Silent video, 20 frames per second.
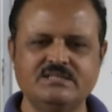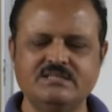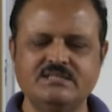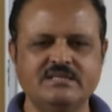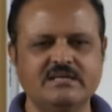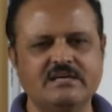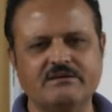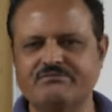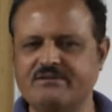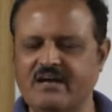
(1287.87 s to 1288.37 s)

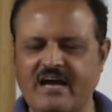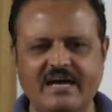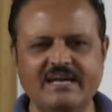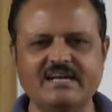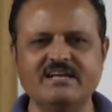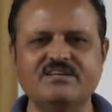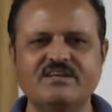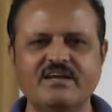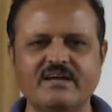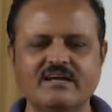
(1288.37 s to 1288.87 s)
If
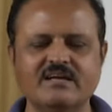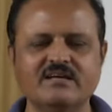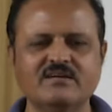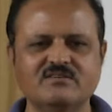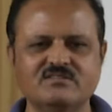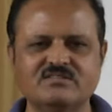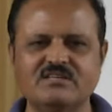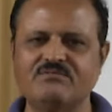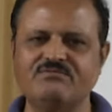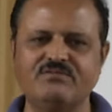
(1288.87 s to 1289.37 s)
anything,
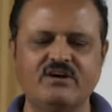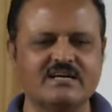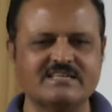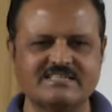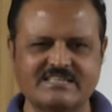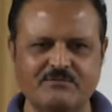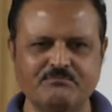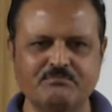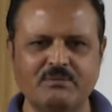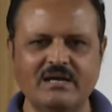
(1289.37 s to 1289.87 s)
say for
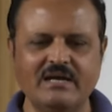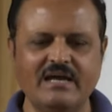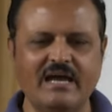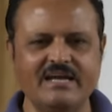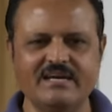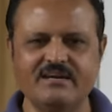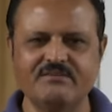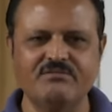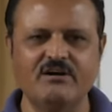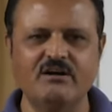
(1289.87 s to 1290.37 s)
example,
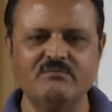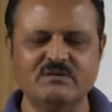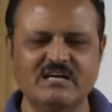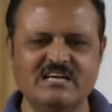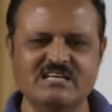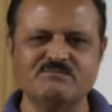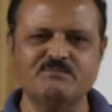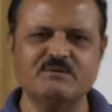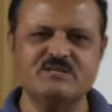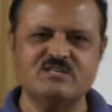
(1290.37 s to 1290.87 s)
any firm
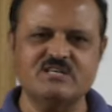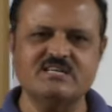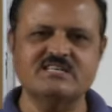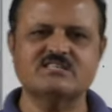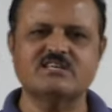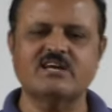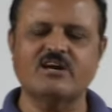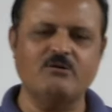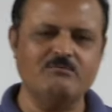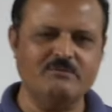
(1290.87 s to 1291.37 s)
has purchased
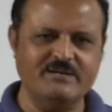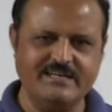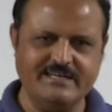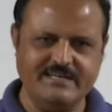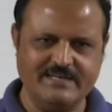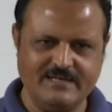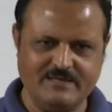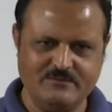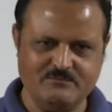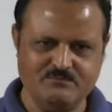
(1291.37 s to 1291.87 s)
raw material.